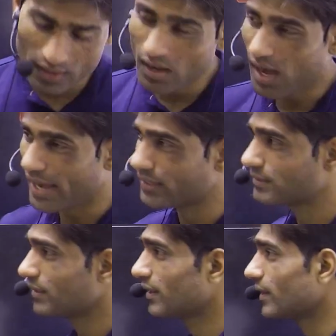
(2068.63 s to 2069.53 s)

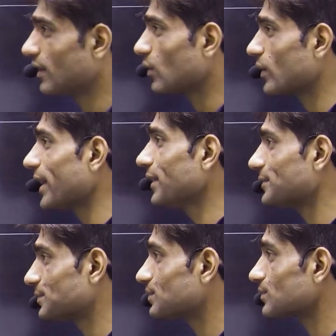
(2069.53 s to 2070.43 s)
answer here, okay.
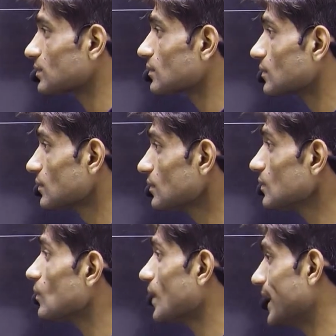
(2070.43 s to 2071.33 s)

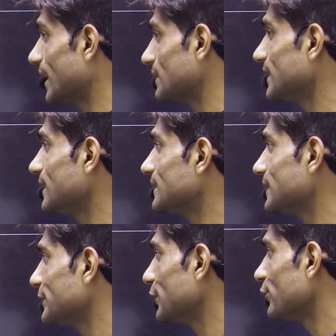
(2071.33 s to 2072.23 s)
Yes, it is
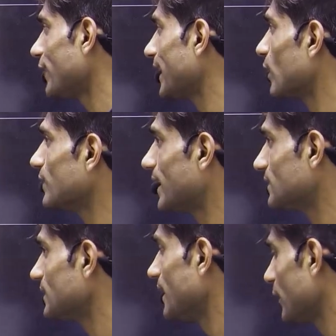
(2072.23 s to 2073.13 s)
easier to find out the
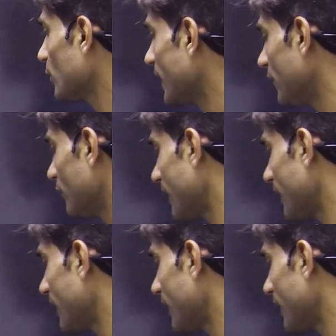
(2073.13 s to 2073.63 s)
answer that you can define